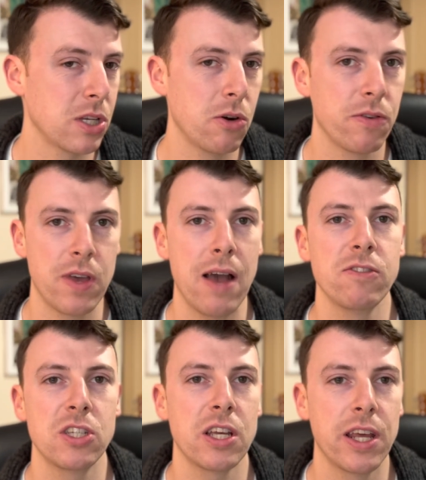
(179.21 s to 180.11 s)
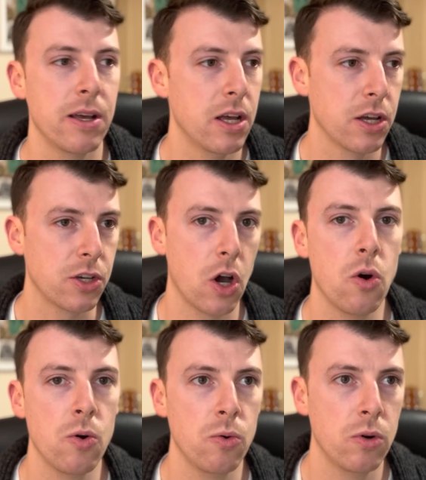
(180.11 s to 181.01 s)
So if you haven't seen it,
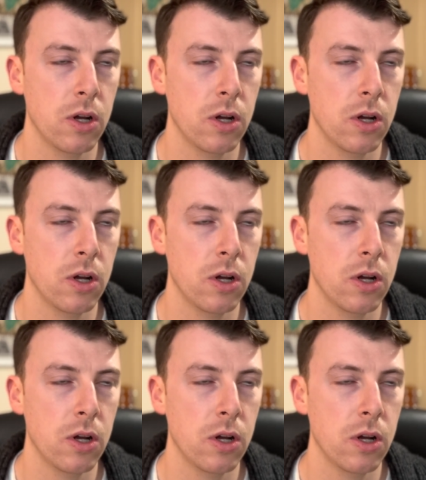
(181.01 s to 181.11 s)
go,